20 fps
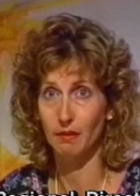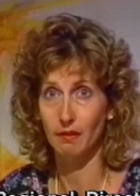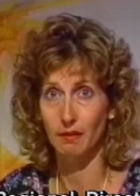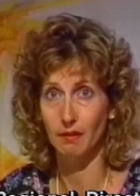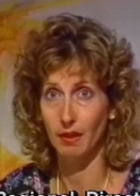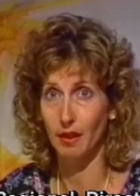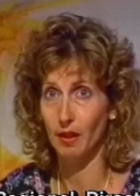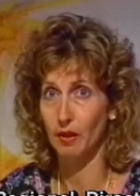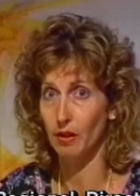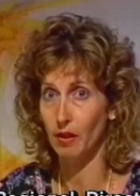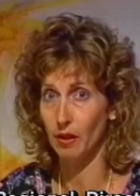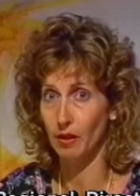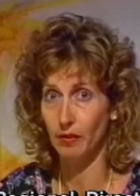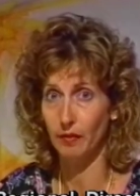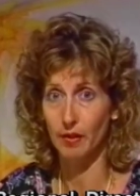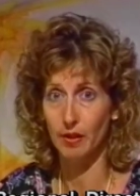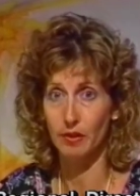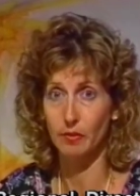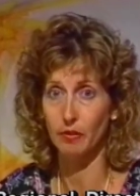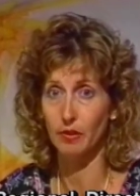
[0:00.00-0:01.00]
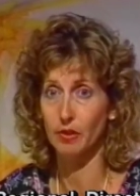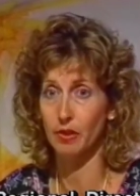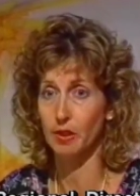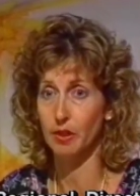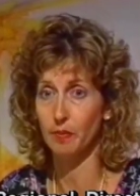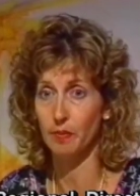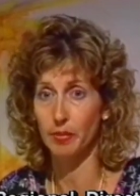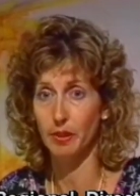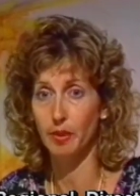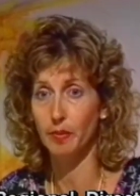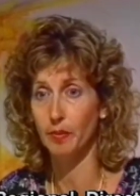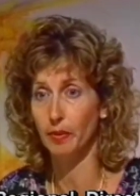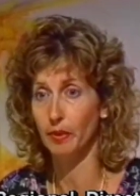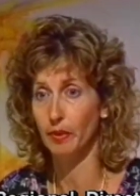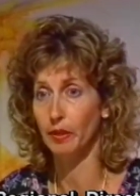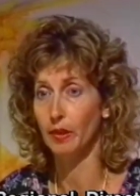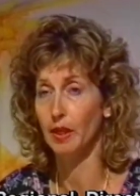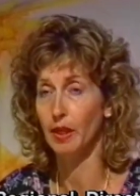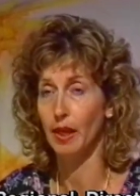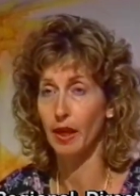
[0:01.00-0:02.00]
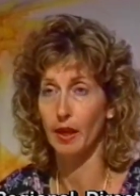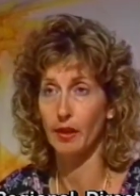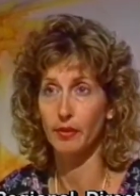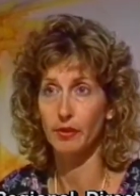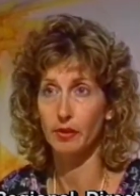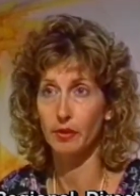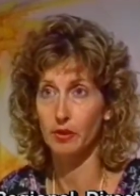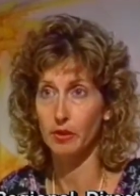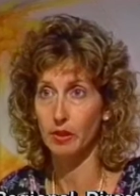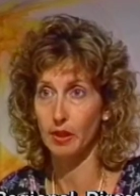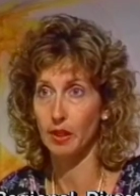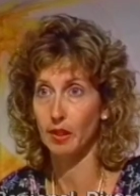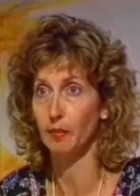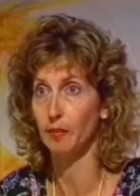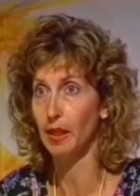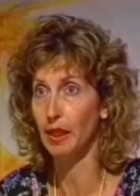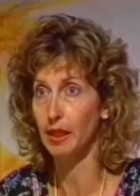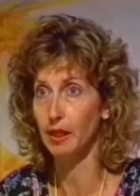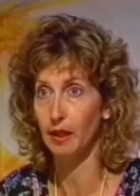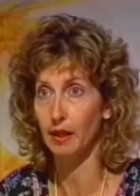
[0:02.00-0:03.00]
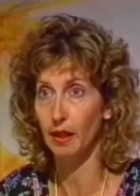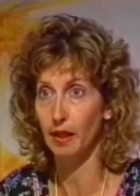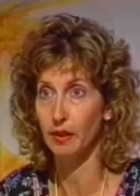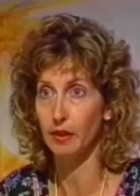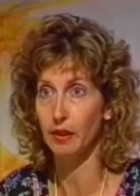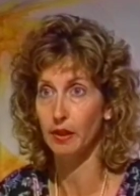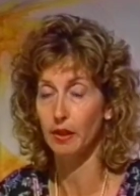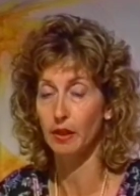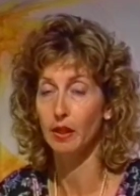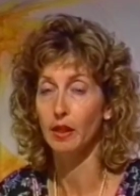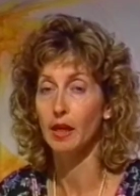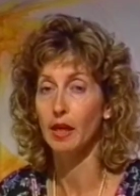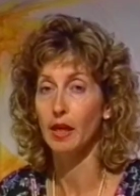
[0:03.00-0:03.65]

like all of us, we're just people out there trying to make it out there,